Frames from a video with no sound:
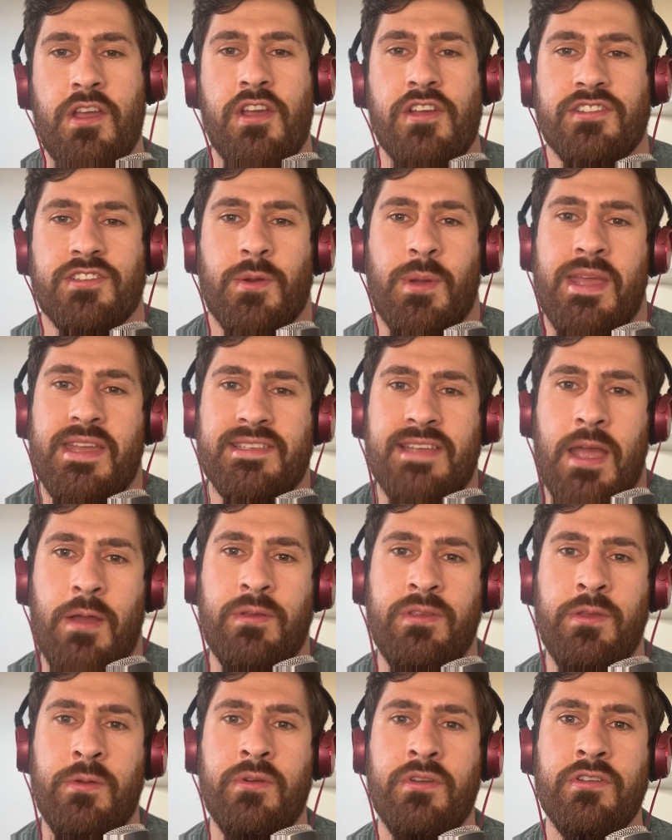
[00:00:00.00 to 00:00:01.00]
so here's how
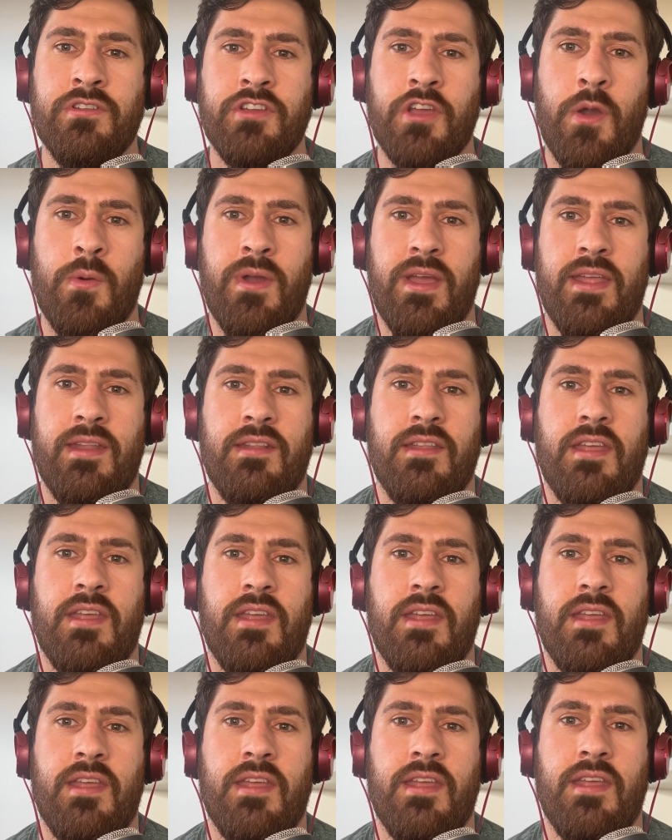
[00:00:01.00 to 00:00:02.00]
you can go in and
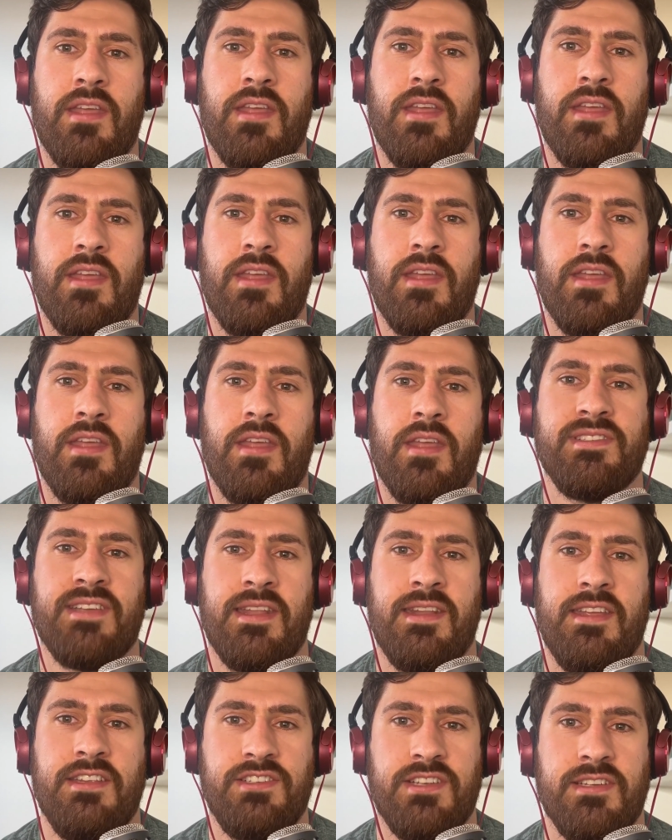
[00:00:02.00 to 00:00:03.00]
work out what that
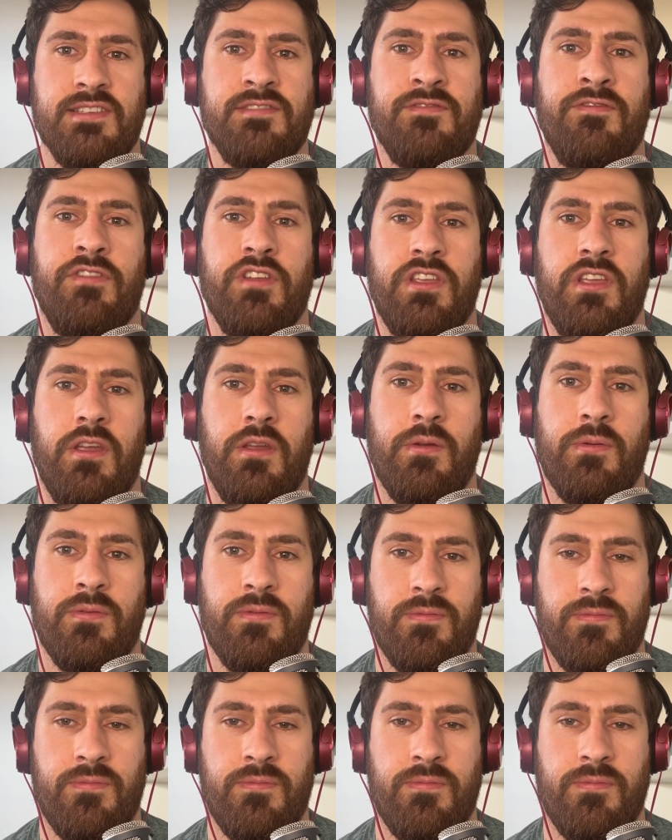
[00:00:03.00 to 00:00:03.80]
percentage is for you.